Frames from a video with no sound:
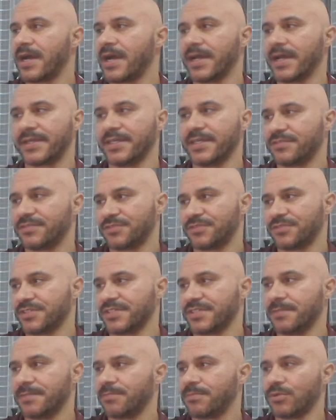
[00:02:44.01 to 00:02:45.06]
I can, for
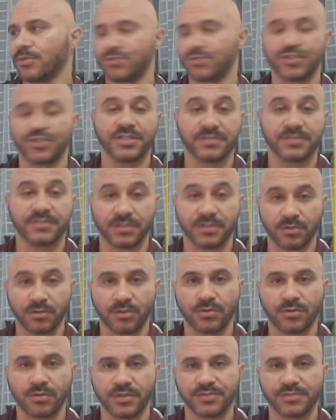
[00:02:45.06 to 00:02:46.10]
example, change the
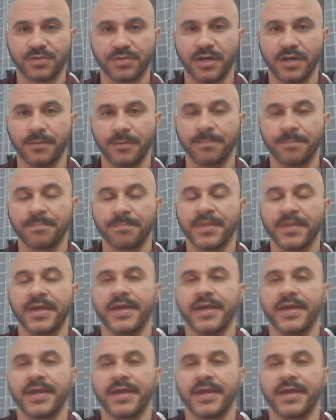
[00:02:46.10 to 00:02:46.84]
logo as well.